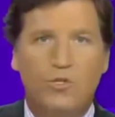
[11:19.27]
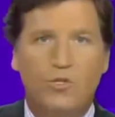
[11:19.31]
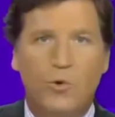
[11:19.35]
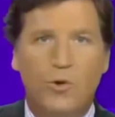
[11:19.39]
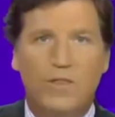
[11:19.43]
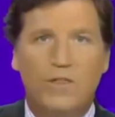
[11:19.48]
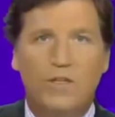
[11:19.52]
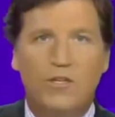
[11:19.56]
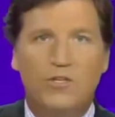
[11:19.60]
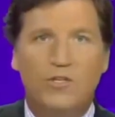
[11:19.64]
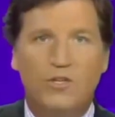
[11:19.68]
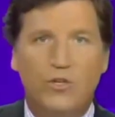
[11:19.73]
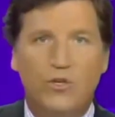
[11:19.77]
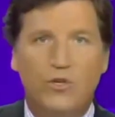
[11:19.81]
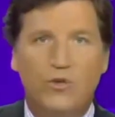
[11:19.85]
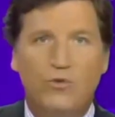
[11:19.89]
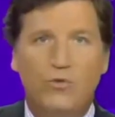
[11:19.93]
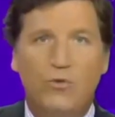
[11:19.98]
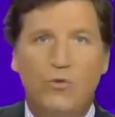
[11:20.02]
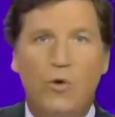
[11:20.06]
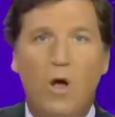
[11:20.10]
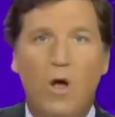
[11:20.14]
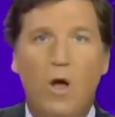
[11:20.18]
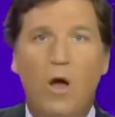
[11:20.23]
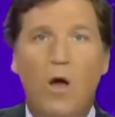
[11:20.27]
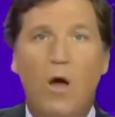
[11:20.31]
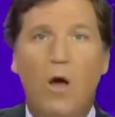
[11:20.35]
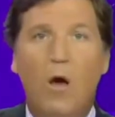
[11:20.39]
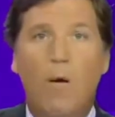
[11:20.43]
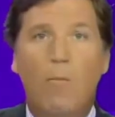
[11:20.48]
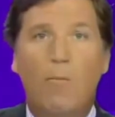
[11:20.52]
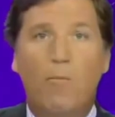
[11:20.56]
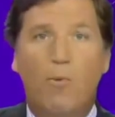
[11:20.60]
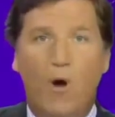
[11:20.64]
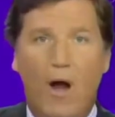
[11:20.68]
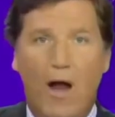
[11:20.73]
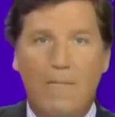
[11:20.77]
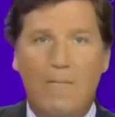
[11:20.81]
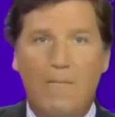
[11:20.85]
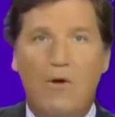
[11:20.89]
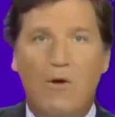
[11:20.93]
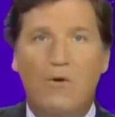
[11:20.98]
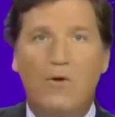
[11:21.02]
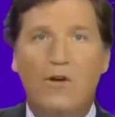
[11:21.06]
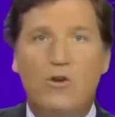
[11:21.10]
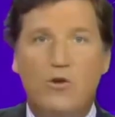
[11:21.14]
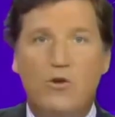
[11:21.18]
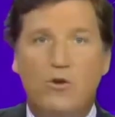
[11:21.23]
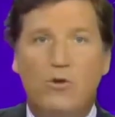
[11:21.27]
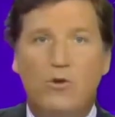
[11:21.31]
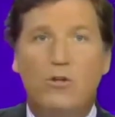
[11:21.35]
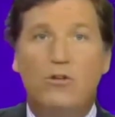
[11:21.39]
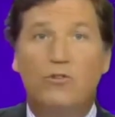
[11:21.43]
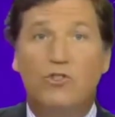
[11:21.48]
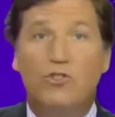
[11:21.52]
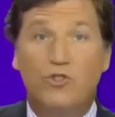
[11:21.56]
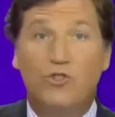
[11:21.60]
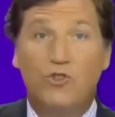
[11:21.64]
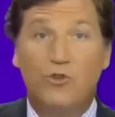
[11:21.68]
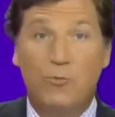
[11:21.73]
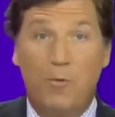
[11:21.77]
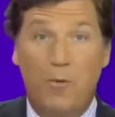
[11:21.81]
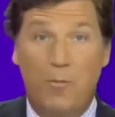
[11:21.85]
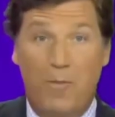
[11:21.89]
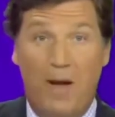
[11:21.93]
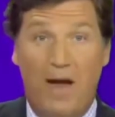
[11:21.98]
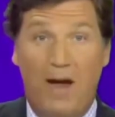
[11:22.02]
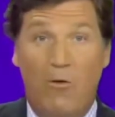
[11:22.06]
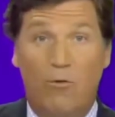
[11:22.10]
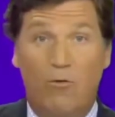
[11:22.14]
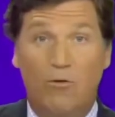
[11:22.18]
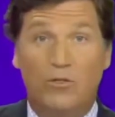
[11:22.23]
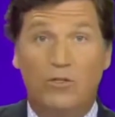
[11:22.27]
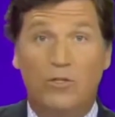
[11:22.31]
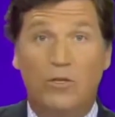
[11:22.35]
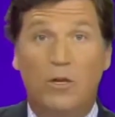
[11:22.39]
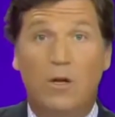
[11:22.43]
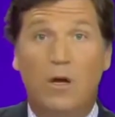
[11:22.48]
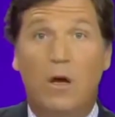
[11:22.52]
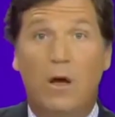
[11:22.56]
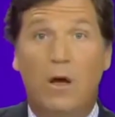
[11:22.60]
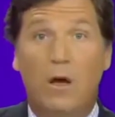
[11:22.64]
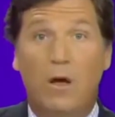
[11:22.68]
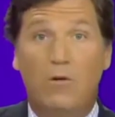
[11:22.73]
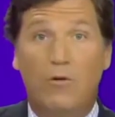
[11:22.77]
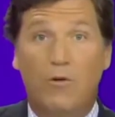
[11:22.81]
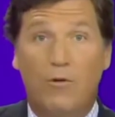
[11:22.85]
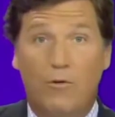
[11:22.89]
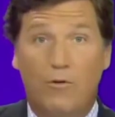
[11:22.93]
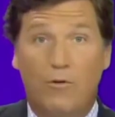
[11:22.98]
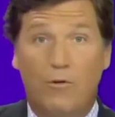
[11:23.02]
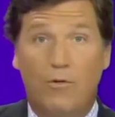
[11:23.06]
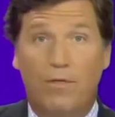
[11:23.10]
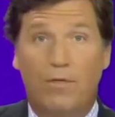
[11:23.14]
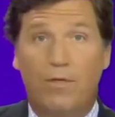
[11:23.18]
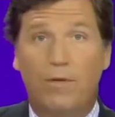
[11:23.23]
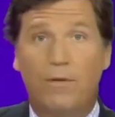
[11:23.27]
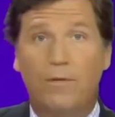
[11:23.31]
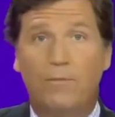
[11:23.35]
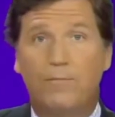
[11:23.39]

between the two primary nuclear superpowers on Earth.